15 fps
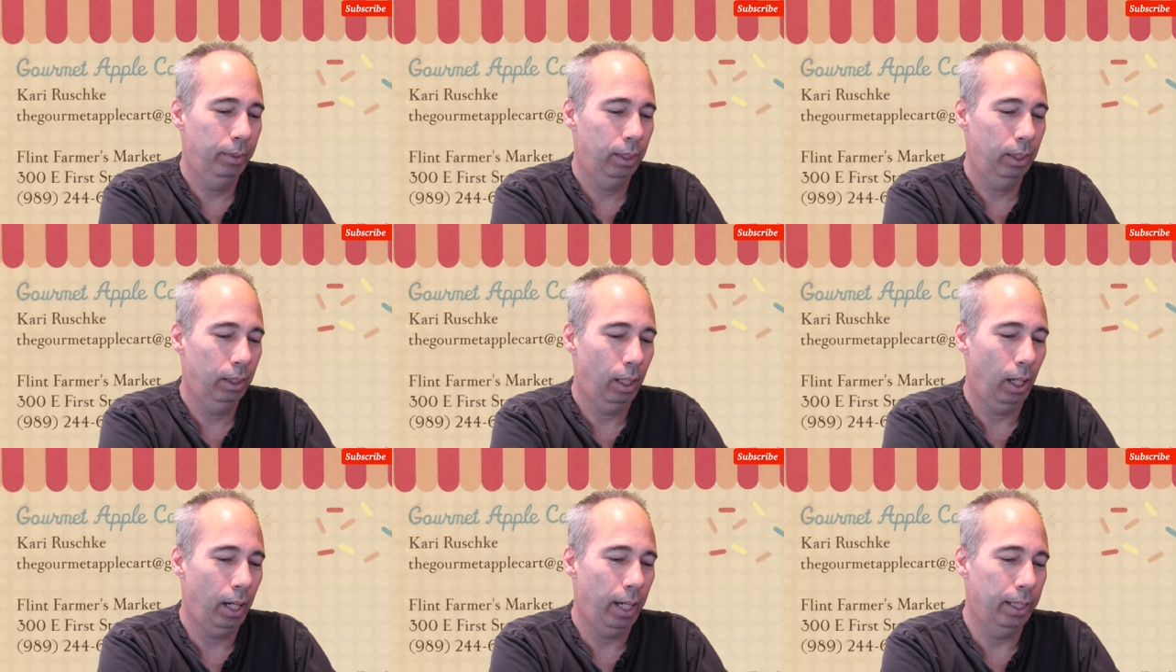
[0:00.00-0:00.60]

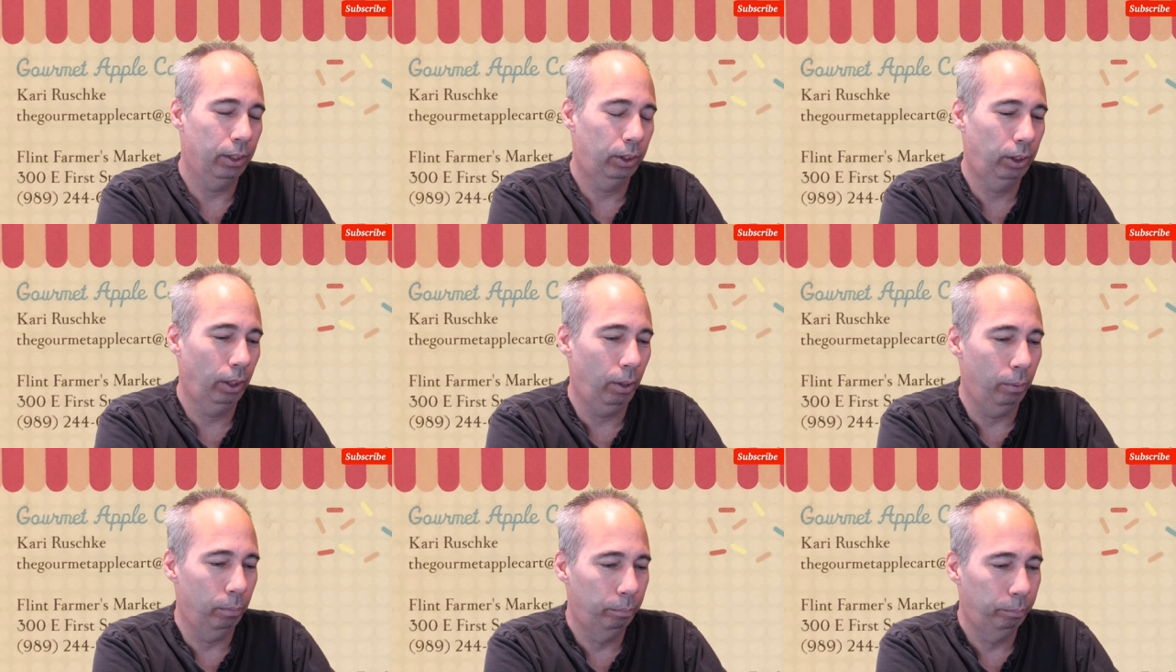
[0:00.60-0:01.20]
All right,
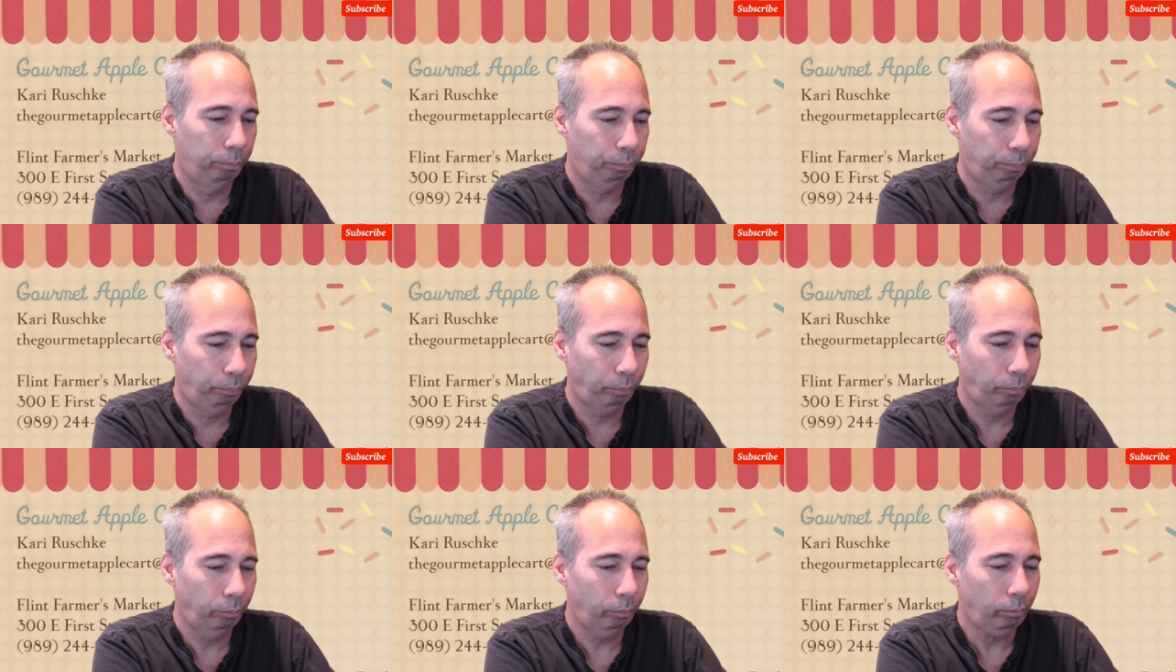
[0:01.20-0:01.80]
so
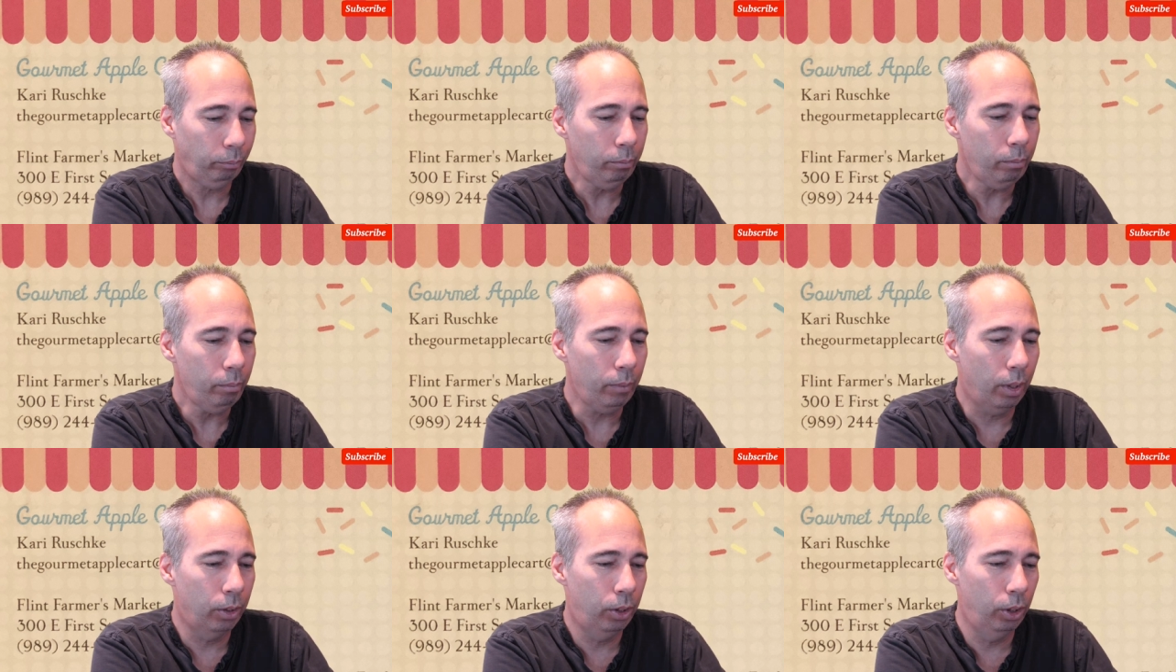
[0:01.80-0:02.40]

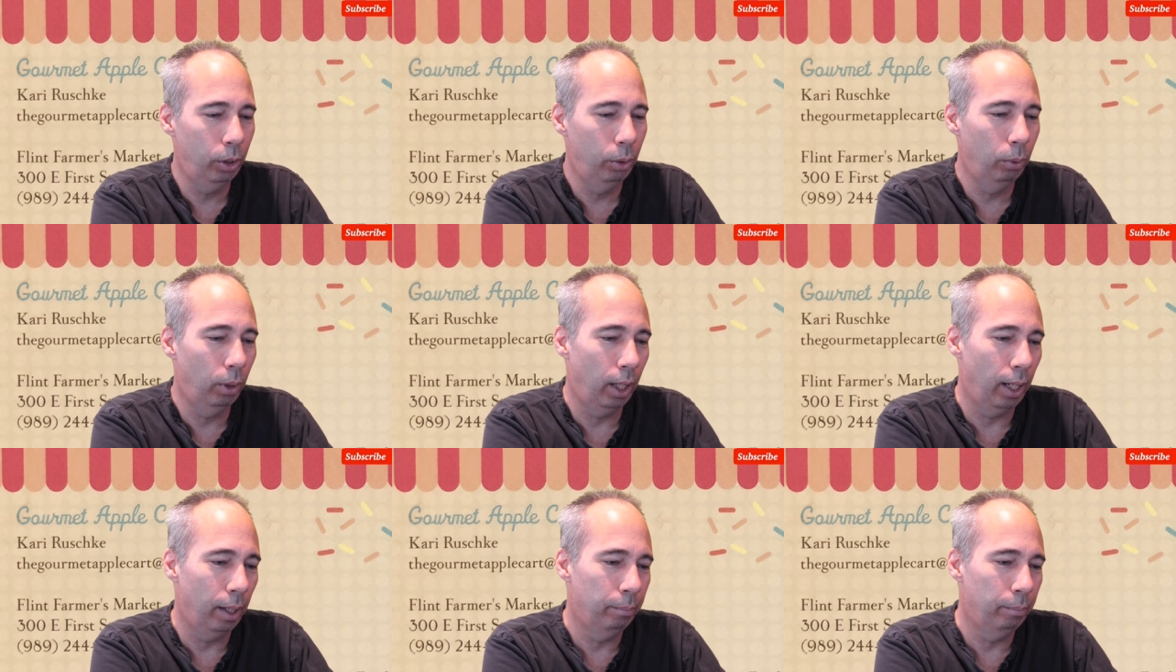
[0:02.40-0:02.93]
to uh,